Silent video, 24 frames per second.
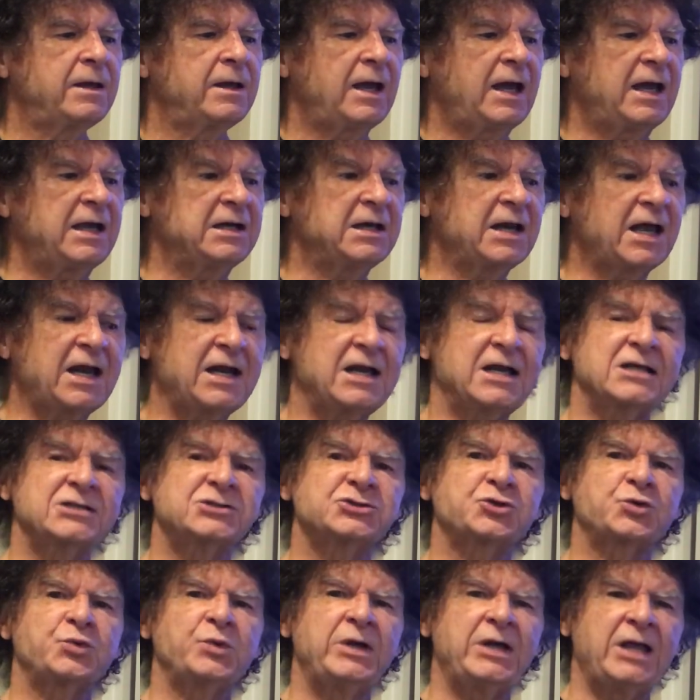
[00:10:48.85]
And let us
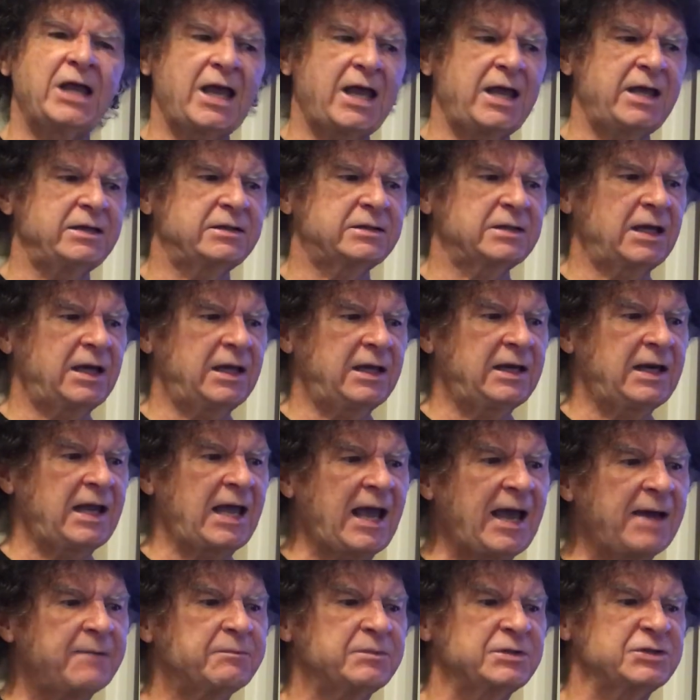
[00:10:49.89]
create an
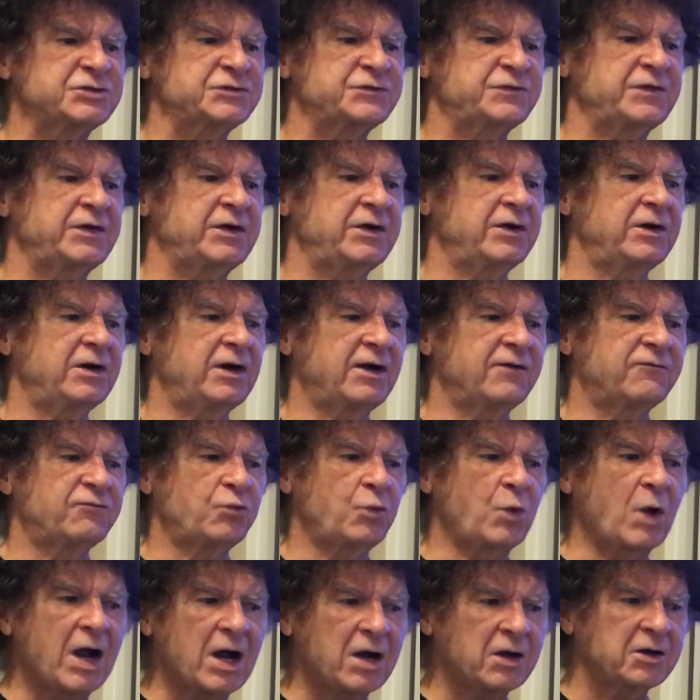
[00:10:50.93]
atmosphere of
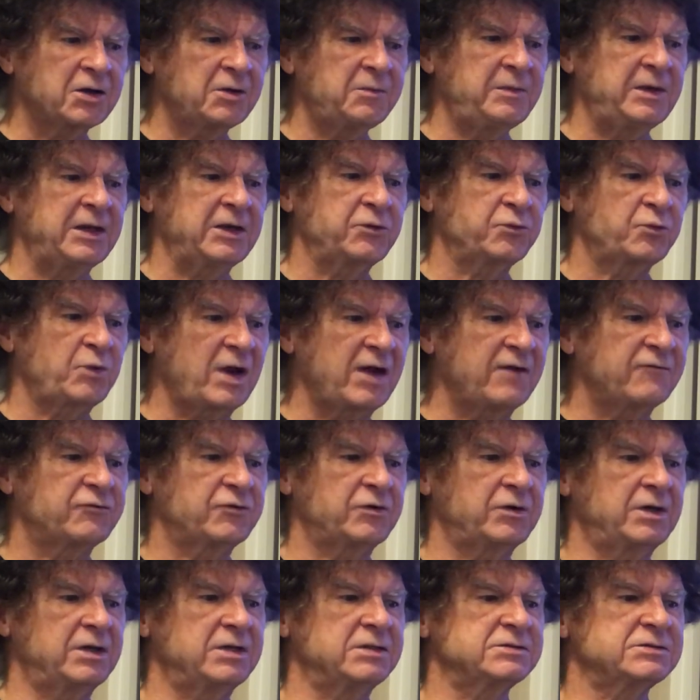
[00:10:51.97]
welcoming
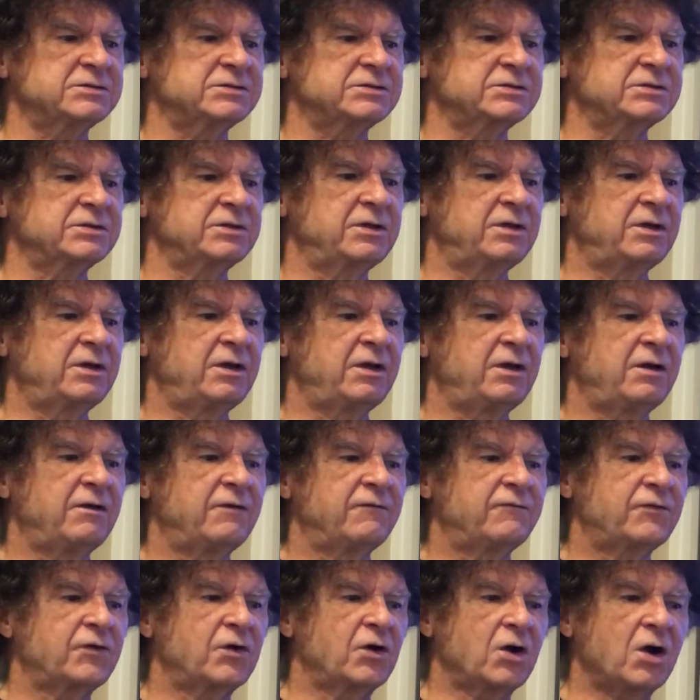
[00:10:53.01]
reverence
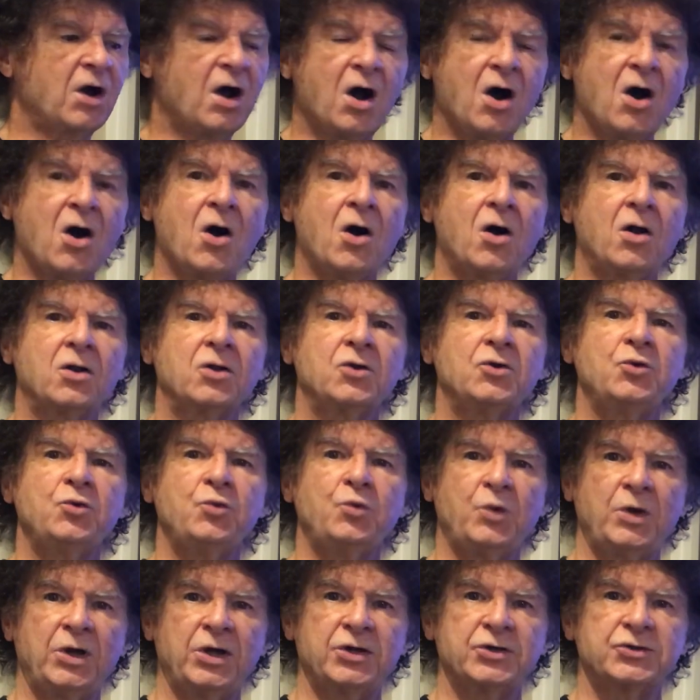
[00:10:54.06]
for all who
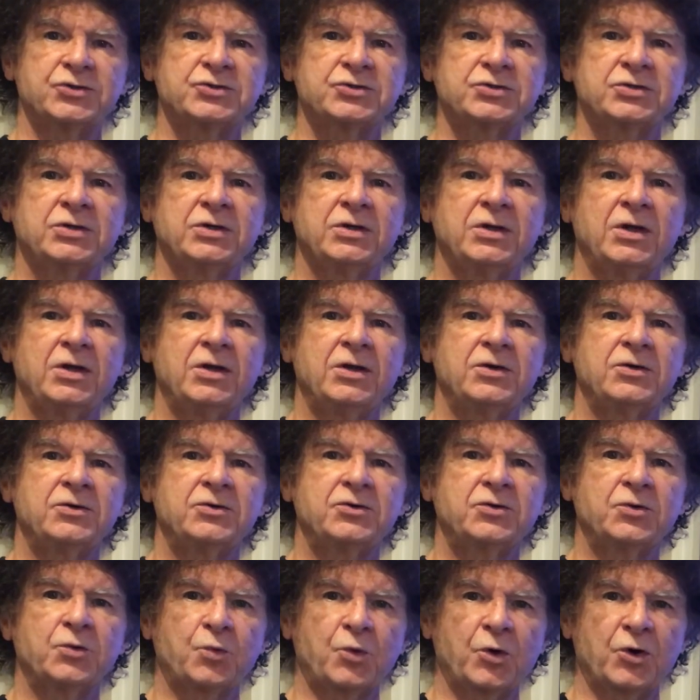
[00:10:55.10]
wish
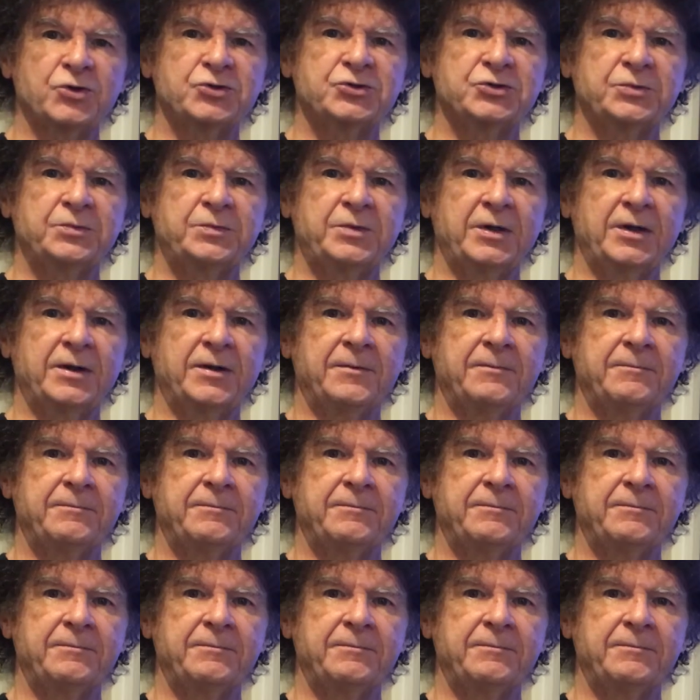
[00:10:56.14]
to worship him.